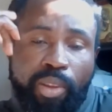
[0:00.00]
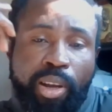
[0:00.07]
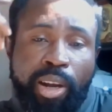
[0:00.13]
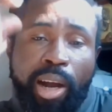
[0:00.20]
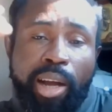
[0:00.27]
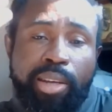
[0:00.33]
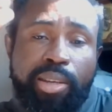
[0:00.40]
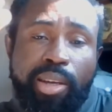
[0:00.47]

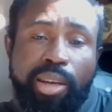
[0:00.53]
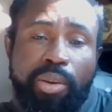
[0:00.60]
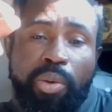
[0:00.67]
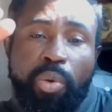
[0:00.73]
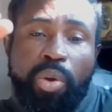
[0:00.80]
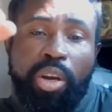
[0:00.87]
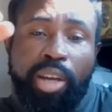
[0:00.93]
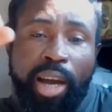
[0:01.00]
because
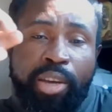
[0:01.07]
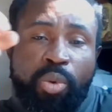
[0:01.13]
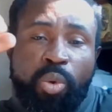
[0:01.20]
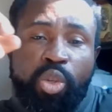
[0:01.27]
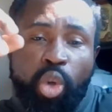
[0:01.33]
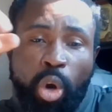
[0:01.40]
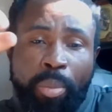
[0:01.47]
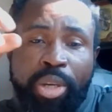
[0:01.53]
you, you can
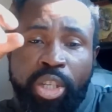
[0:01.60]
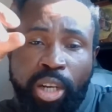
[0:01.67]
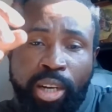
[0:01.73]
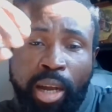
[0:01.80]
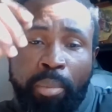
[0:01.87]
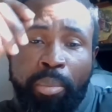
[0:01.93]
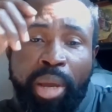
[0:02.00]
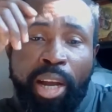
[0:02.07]
use
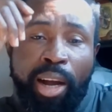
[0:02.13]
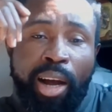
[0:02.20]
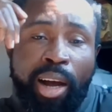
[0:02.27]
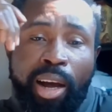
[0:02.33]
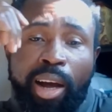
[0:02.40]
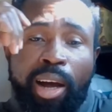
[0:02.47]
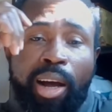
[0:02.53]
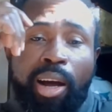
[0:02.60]
commission and make a,
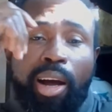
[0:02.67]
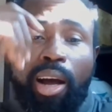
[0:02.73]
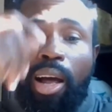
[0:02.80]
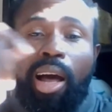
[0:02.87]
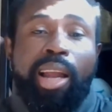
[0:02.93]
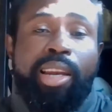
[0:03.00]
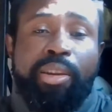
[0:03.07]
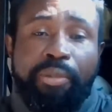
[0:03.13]

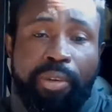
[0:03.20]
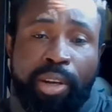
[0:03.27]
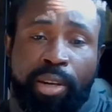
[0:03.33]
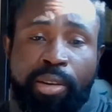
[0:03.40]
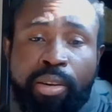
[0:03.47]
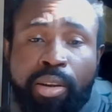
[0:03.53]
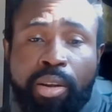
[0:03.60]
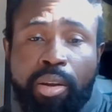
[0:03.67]
a, a living.
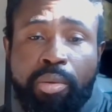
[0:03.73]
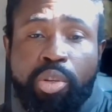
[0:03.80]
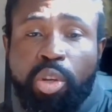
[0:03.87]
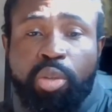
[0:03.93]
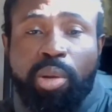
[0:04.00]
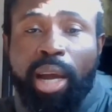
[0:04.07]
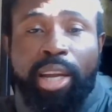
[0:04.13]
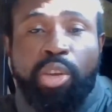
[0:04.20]

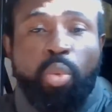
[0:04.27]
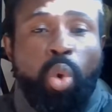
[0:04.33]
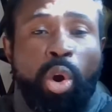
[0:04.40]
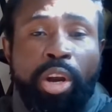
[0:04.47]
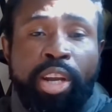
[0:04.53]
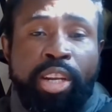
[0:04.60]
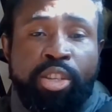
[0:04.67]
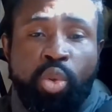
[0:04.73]
Just like you're
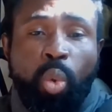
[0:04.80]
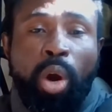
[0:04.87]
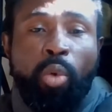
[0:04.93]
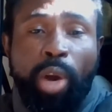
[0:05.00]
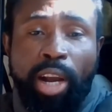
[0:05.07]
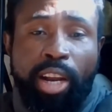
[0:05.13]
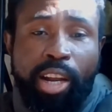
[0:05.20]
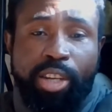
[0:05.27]
working into a
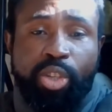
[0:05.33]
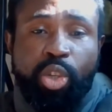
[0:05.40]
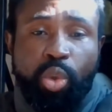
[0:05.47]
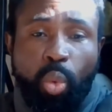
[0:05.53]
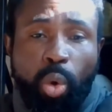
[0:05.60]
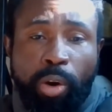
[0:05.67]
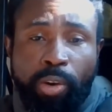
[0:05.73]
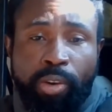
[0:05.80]
regular
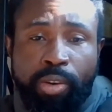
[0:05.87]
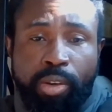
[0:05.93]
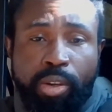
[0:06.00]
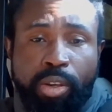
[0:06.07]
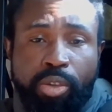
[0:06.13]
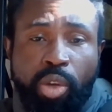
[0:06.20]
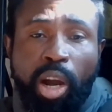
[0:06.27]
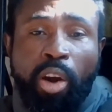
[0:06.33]
store.
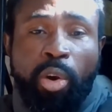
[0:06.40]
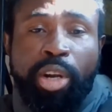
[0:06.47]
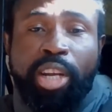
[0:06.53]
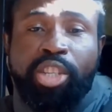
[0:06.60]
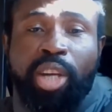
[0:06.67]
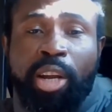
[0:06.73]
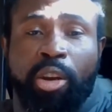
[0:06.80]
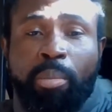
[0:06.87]
So I heard
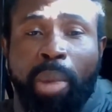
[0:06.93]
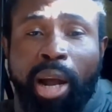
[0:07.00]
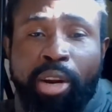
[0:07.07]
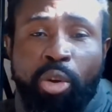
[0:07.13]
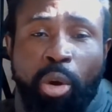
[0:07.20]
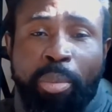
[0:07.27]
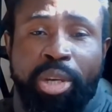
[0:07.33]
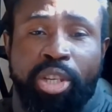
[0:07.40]
they're trying to
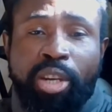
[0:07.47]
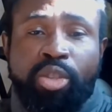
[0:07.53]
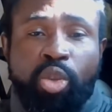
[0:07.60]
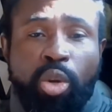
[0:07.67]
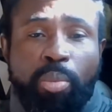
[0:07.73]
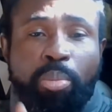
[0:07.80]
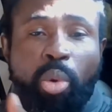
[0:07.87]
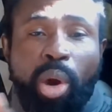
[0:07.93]
ban commission.
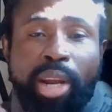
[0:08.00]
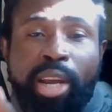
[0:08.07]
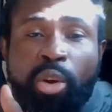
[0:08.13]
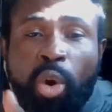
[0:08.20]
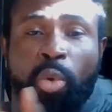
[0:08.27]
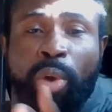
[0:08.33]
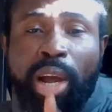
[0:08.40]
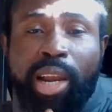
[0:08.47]
So what they
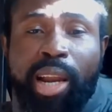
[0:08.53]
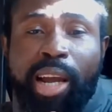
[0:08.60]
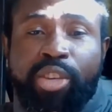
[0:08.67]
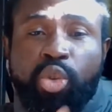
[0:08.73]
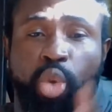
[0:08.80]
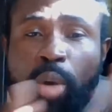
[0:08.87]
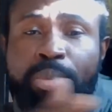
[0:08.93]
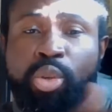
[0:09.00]
don't
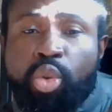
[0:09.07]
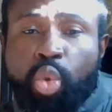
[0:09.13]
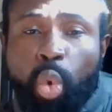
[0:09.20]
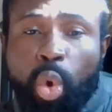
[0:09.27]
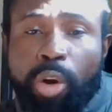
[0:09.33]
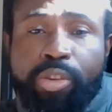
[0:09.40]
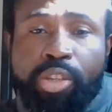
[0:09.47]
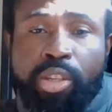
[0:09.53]
realize, some
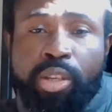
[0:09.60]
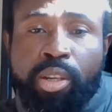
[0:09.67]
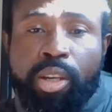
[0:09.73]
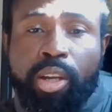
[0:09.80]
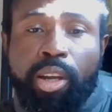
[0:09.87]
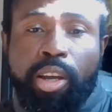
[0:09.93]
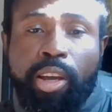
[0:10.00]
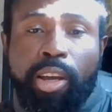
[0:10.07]
stores
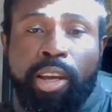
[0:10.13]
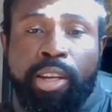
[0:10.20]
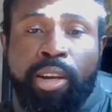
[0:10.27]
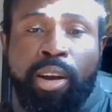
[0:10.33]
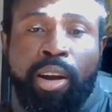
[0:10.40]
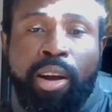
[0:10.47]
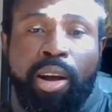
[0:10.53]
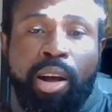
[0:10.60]
in
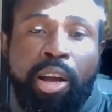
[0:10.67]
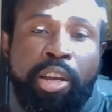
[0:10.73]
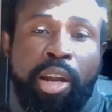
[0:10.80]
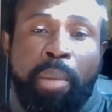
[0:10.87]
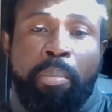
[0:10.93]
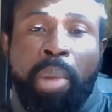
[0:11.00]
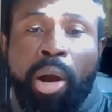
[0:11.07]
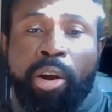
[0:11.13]
uh, in
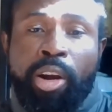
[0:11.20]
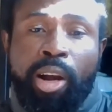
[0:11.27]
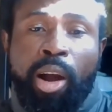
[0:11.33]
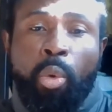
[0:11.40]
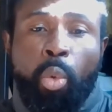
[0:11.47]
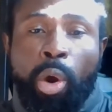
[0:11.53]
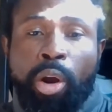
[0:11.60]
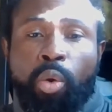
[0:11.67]
America
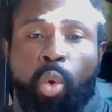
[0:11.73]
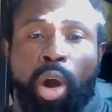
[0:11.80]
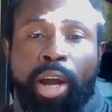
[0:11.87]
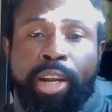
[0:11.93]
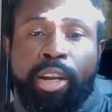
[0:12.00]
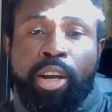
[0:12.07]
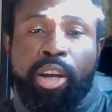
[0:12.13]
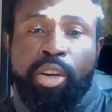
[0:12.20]
and
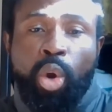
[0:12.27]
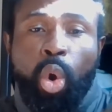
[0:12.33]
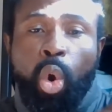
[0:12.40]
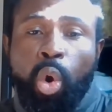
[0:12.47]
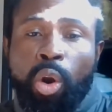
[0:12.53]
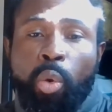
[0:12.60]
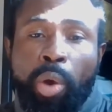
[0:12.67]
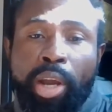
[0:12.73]
worldwide, the
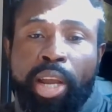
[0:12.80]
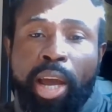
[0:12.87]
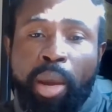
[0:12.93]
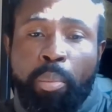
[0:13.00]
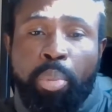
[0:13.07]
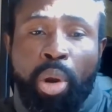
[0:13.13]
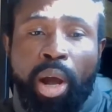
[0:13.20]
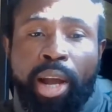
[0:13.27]
only way the
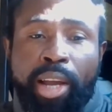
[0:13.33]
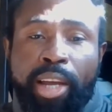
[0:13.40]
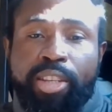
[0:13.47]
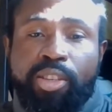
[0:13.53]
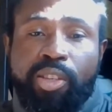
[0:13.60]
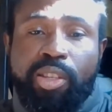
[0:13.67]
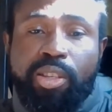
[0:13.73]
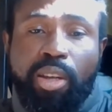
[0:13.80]
employer
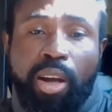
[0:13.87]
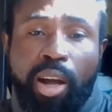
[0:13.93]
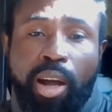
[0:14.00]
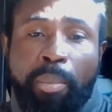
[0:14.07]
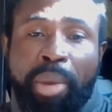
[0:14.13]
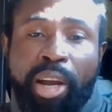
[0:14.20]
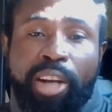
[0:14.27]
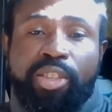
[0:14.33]
gets
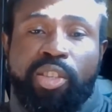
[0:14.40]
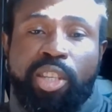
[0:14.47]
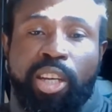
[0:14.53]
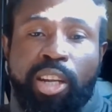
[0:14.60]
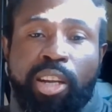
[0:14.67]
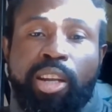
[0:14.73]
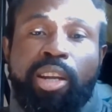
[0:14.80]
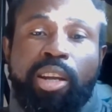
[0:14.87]
uh, make a sale,